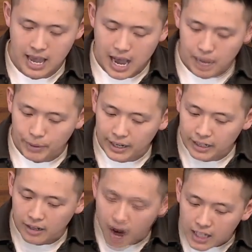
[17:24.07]

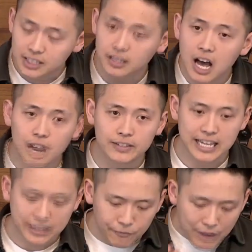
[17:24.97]
But God's love is
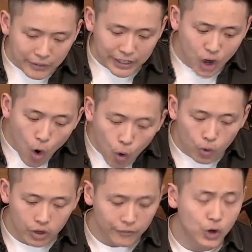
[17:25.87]
at the very
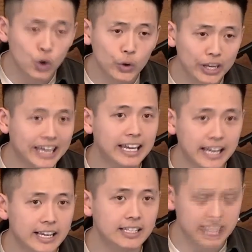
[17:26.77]
core of who he is.